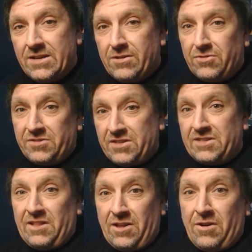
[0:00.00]
because they
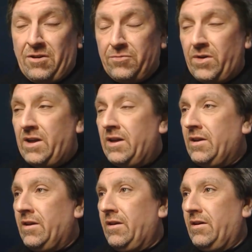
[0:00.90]
sell the hardware.
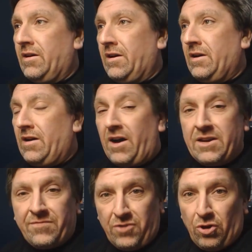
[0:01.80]
I
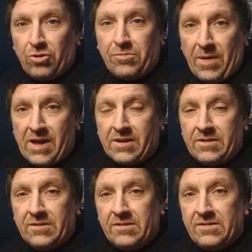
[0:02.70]
have not looked back.
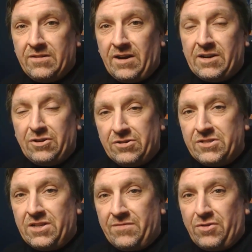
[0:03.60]
I
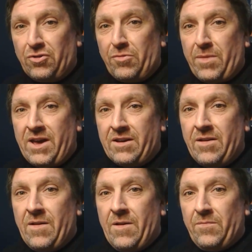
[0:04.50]
honestly have not looked back.
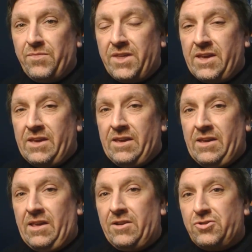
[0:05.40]

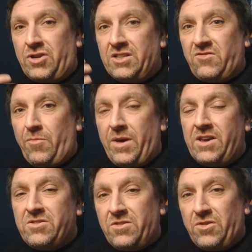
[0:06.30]
The
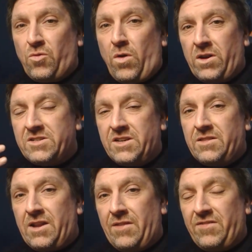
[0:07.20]
transformation and the quality and
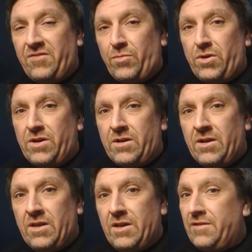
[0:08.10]
the level of work,
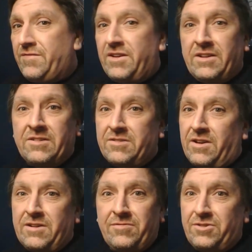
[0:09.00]
Affinity
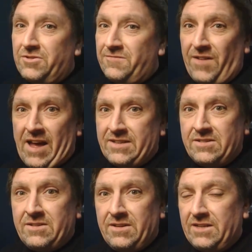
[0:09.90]
Designer is just
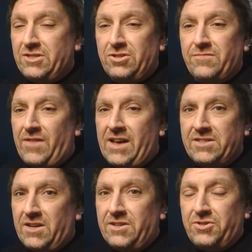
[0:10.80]
fast. It's just
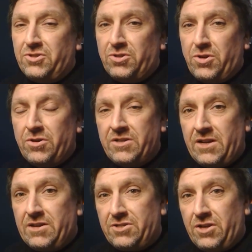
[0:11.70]
fast and it's just good
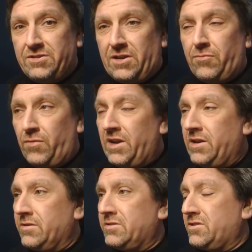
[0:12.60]
and it turns out really
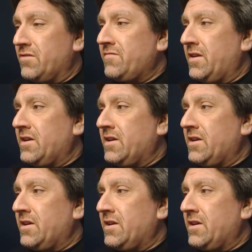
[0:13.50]
good stuff.